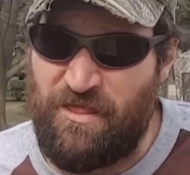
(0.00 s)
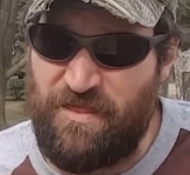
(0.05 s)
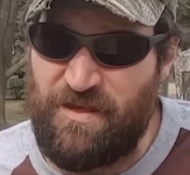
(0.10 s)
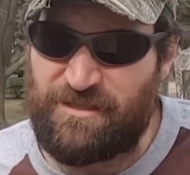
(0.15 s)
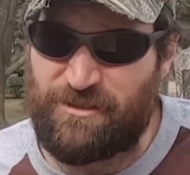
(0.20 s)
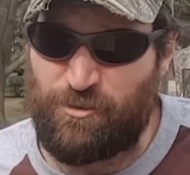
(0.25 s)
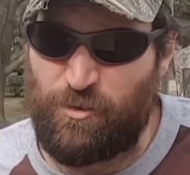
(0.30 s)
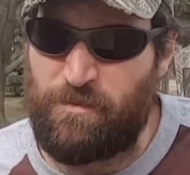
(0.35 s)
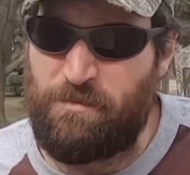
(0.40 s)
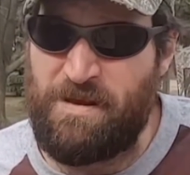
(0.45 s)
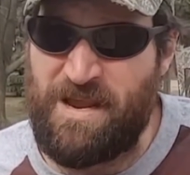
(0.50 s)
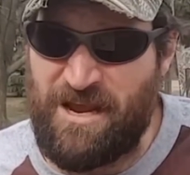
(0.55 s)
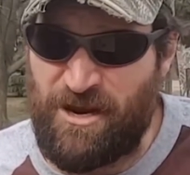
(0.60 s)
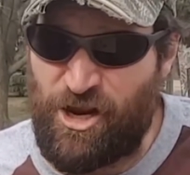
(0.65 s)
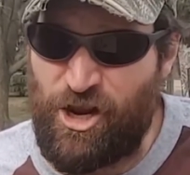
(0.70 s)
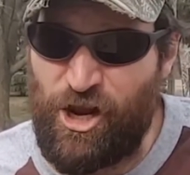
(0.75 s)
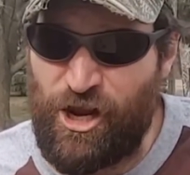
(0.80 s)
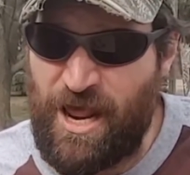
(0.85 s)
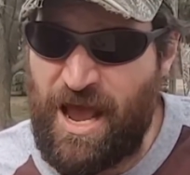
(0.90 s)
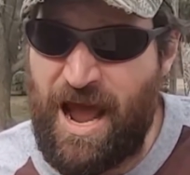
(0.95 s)
this would be a
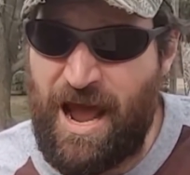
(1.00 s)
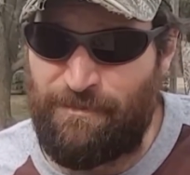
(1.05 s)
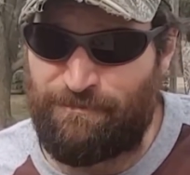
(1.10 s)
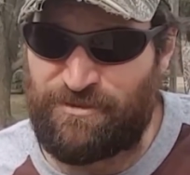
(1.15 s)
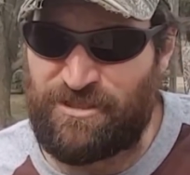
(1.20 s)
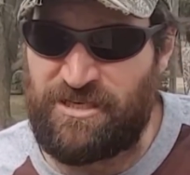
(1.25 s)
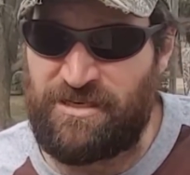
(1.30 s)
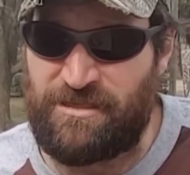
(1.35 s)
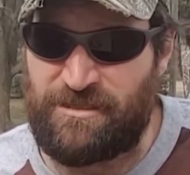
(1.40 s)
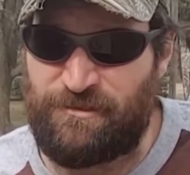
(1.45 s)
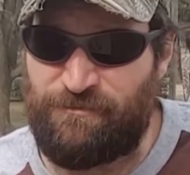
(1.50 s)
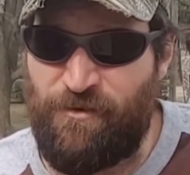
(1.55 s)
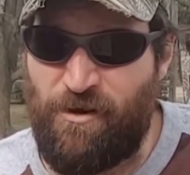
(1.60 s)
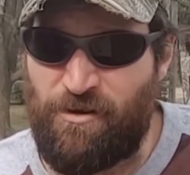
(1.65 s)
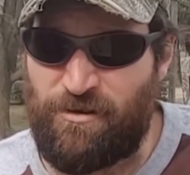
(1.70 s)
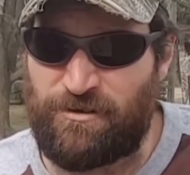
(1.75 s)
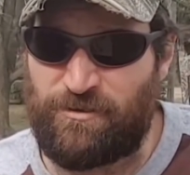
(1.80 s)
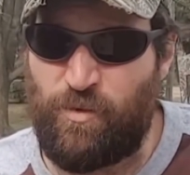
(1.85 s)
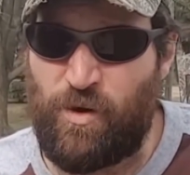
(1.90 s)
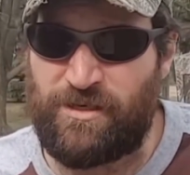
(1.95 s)
good option as
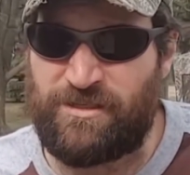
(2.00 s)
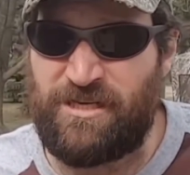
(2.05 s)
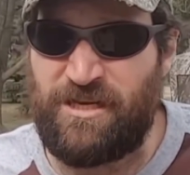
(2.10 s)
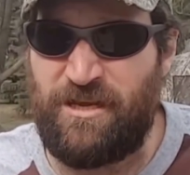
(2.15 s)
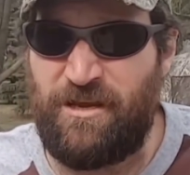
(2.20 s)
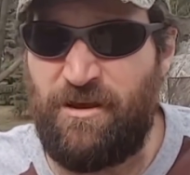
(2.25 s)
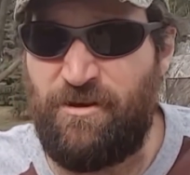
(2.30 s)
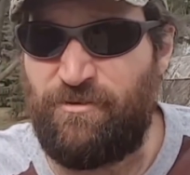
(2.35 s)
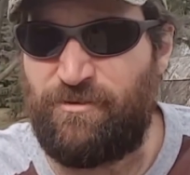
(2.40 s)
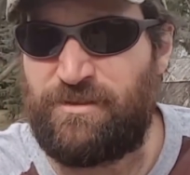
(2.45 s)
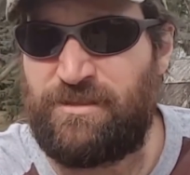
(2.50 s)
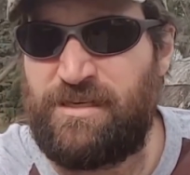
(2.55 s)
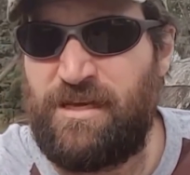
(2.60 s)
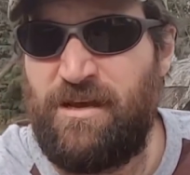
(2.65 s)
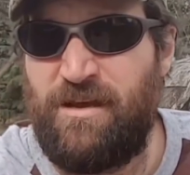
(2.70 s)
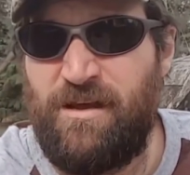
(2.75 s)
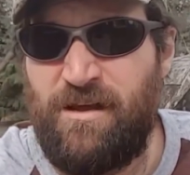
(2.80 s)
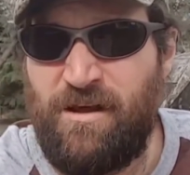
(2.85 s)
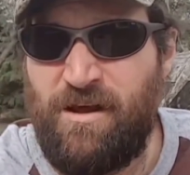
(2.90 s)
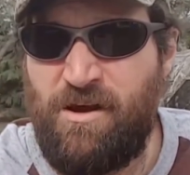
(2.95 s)
far as what to use.
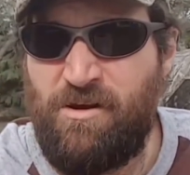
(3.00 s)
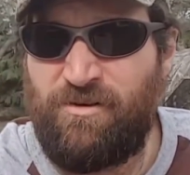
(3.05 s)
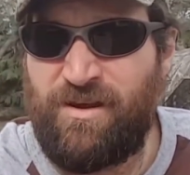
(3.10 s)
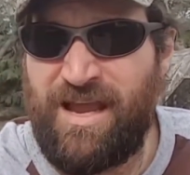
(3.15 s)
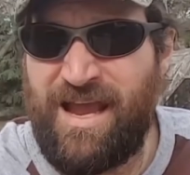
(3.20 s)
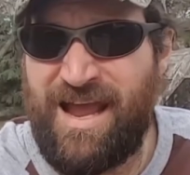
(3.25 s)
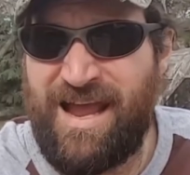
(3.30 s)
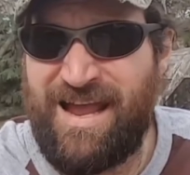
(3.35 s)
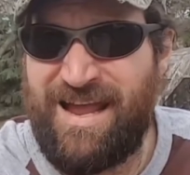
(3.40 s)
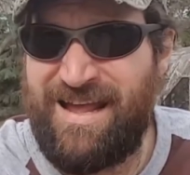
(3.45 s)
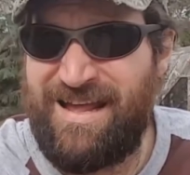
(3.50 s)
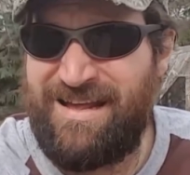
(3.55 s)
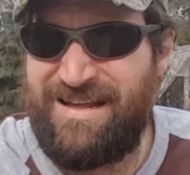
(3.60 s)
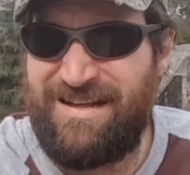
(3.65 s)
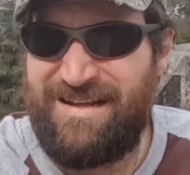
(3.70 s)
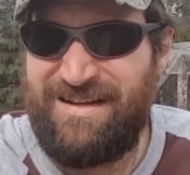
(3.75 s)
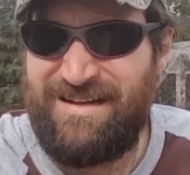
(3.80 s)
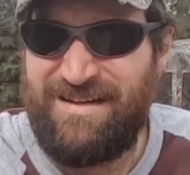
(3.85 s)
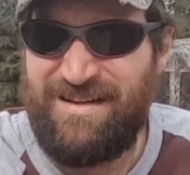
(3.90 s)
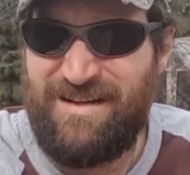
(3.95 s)
Okay,
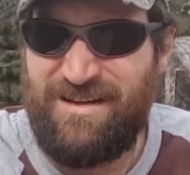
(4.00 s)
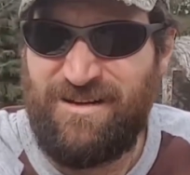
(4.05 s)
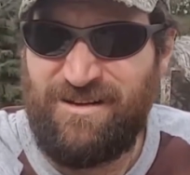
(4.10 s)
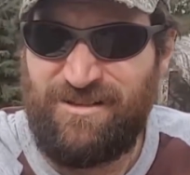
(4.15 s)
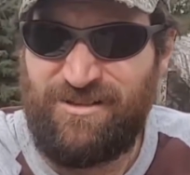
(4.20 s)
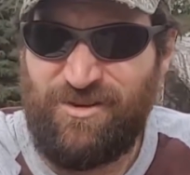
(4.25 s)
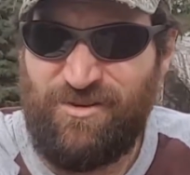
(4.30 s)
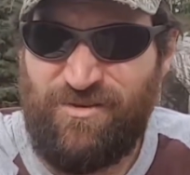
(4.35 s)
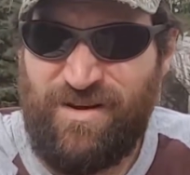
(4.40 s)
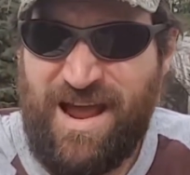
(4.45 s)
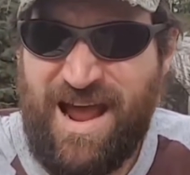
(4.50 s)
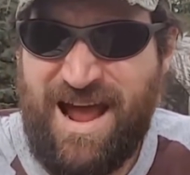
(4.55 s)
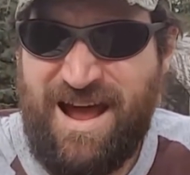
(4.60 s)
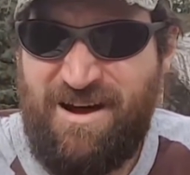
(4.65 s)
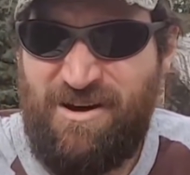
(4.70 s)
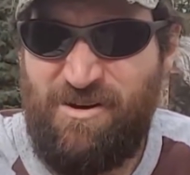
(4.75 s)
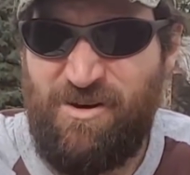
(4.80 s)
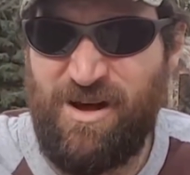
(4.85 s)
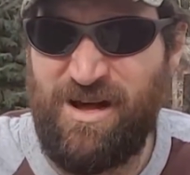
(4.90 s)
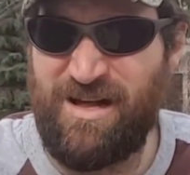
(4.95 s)
so
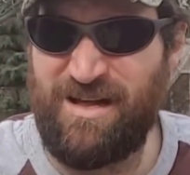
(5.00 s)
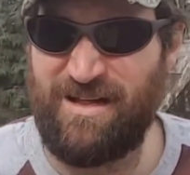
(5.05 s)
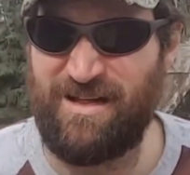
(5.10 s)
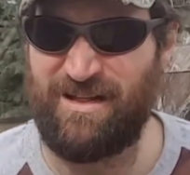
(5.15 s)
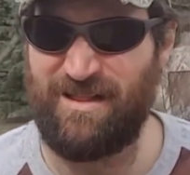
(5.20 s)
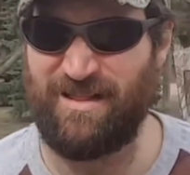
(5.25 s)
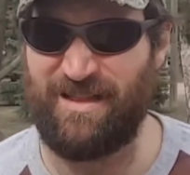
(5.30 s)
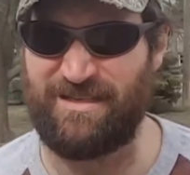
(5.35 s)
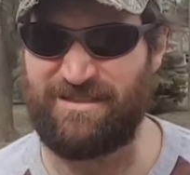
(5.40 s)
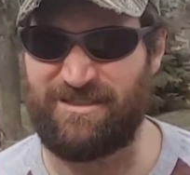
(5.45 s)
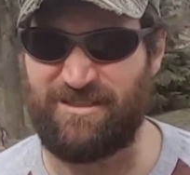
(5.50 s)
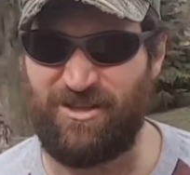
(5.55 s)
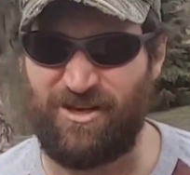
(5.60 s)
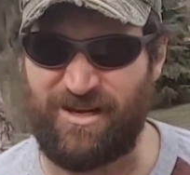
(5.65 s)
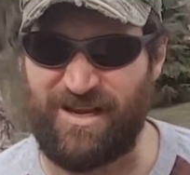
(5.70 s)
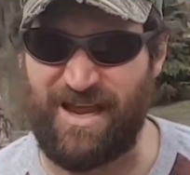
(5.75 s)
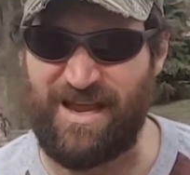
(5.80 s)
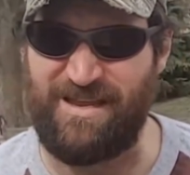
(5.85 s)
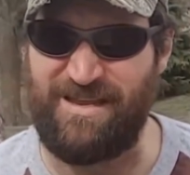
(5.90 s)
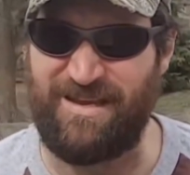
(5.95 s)
now let's
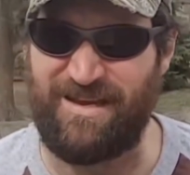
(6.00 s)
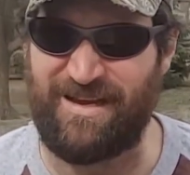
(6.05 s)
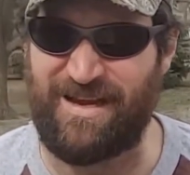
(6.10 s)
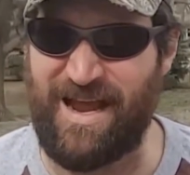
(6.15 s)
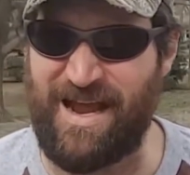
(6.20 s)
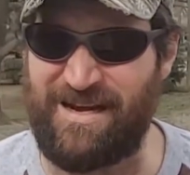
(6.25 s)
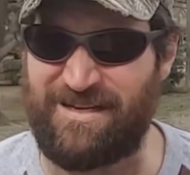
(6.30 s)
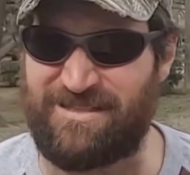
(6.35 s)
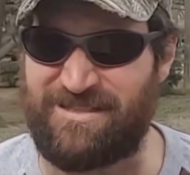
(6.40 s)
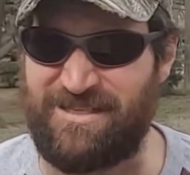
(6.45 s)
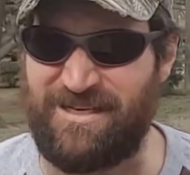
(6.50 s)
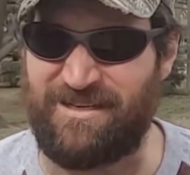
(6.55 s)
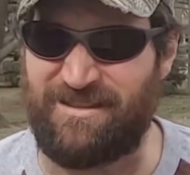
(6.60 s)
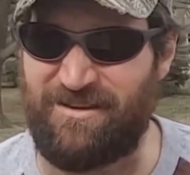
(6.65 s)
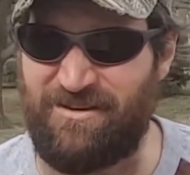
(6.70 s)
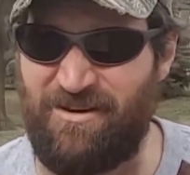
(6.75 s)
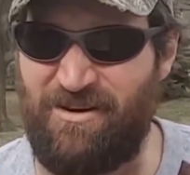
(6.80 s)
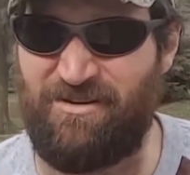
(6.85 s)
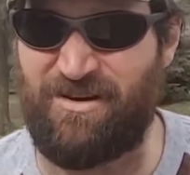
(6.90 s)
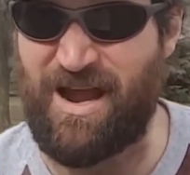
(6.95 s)
look at, you can kind of see it
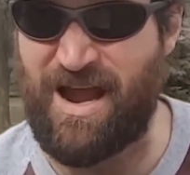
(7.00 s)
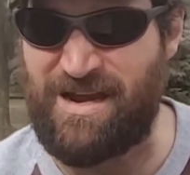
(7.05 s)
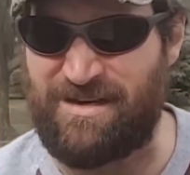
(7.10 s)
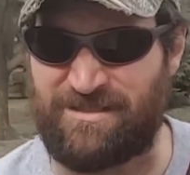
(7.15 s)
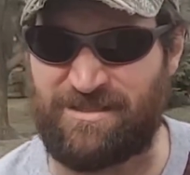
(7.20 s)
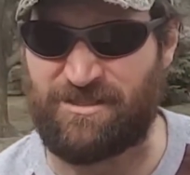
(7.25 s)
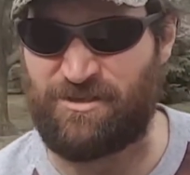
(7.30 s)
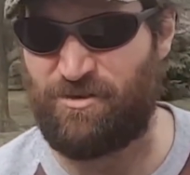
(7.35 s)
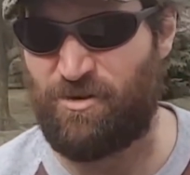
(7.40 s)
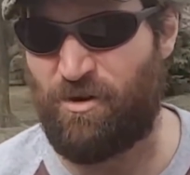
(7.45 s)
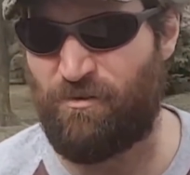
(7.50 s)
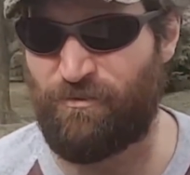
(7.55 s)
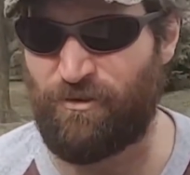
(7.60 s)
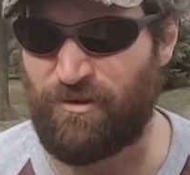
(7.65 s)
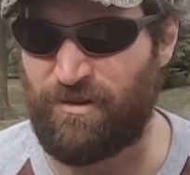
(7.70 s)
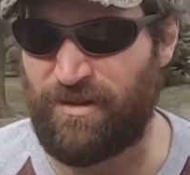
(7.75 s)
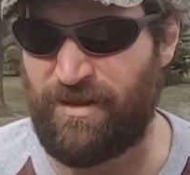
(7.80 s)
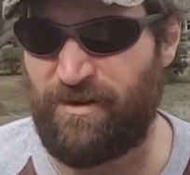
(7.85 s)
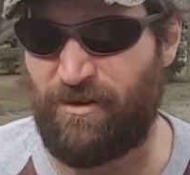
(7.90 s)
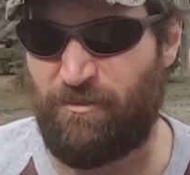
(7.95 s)
there. I'll kind of scoot over
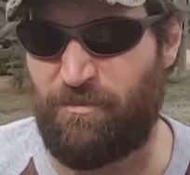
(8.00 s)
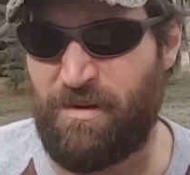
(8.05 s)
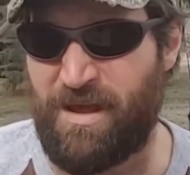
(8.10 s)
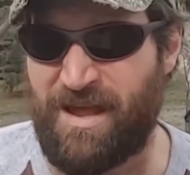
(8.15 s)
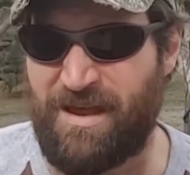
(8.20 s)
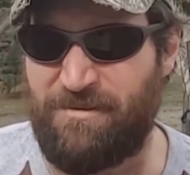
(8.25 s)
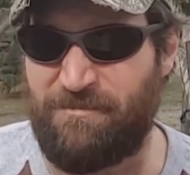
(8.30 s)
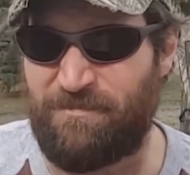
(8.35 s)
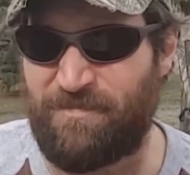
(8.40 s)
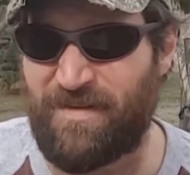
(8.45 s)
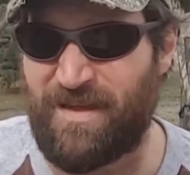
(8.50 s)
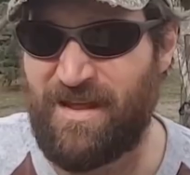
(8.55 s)
a little bit.